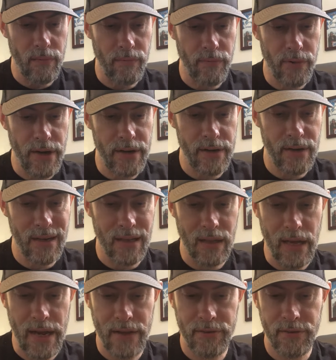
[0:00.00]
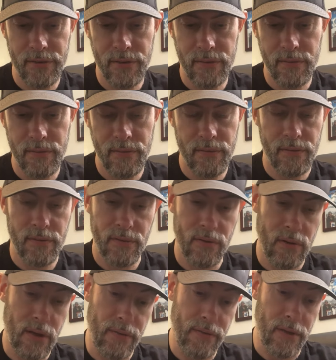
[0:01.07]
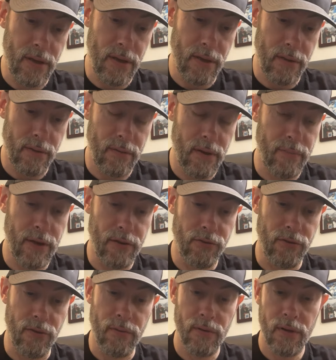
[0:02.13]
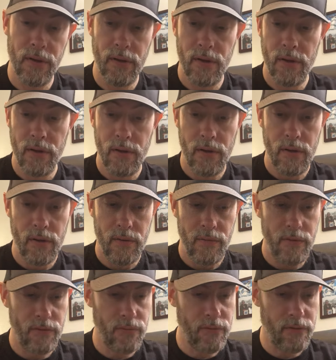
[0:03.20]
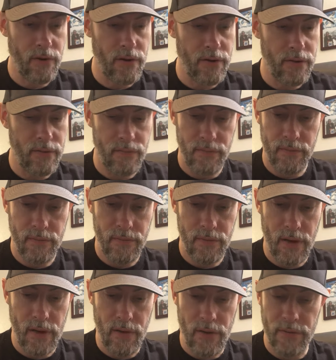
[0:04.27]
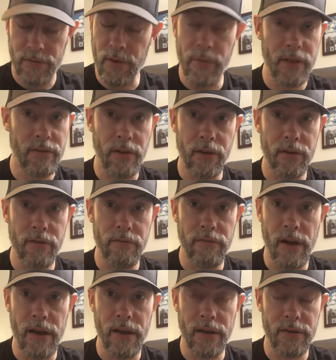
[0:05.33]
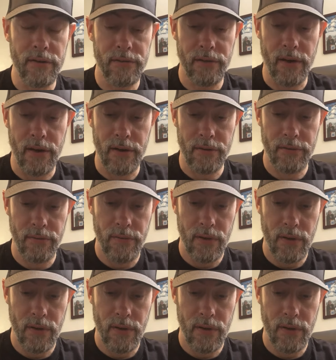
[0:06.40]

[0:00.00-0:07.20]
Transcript: Brendan Glasson, I think. I'm not sure. This one's hard to, some of these I couldn't find on Discogs.